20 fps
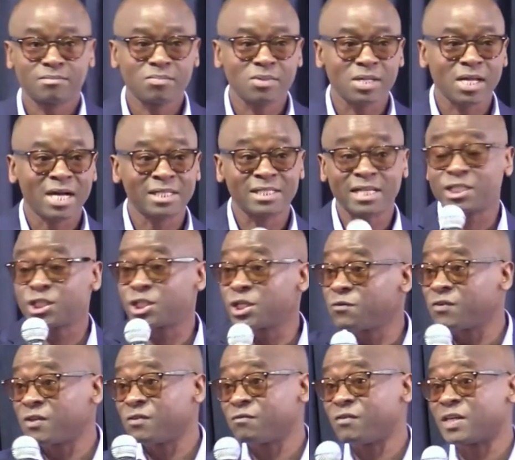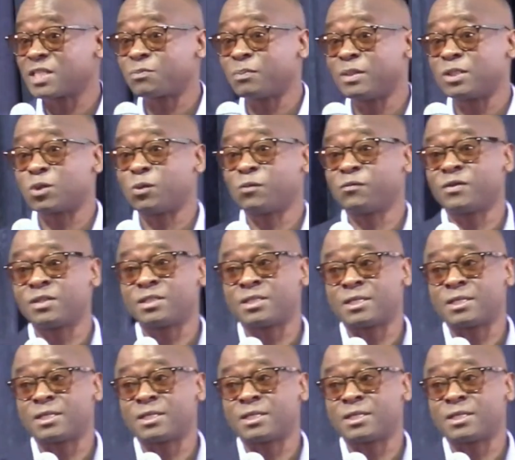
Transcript: as a chief investment officer.